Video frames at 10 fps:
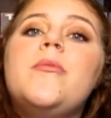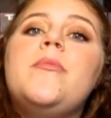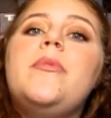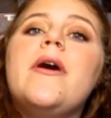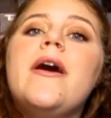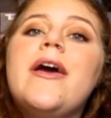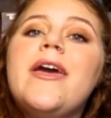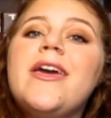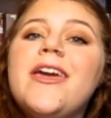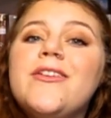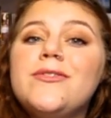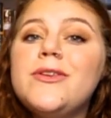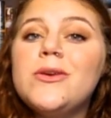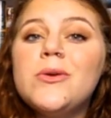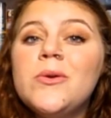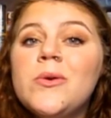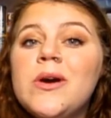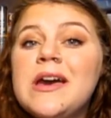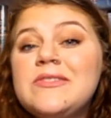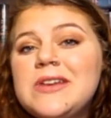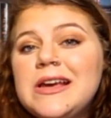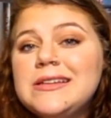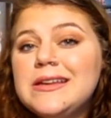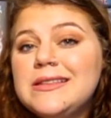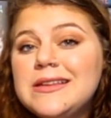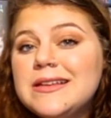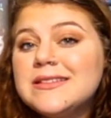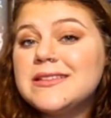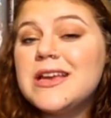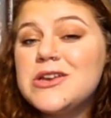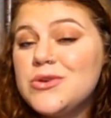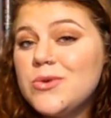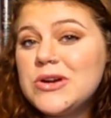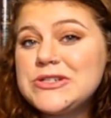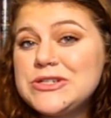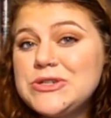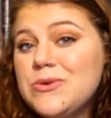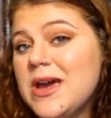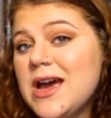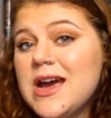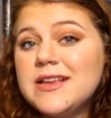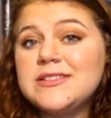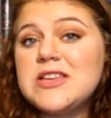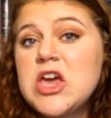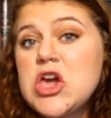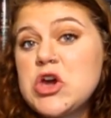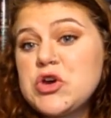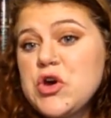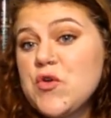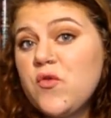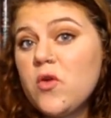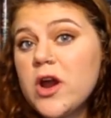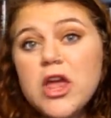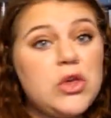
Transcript: but if you have not done this and you want to do it, I say go for it.